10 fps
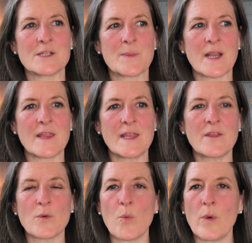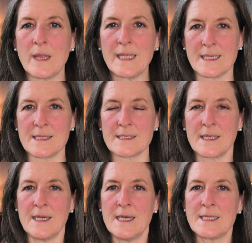but I think the willingness
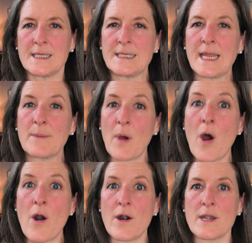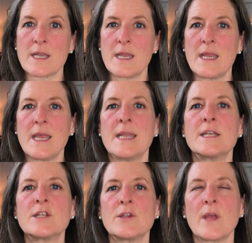to take part
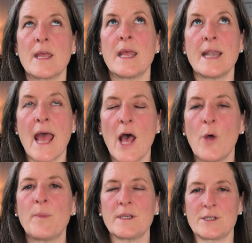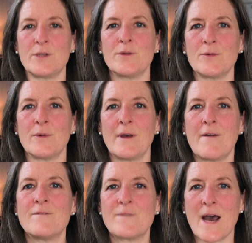in helping to
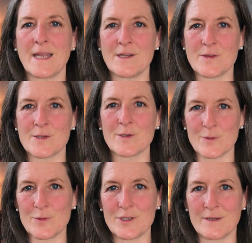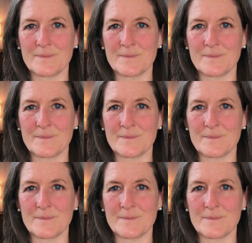find the solution.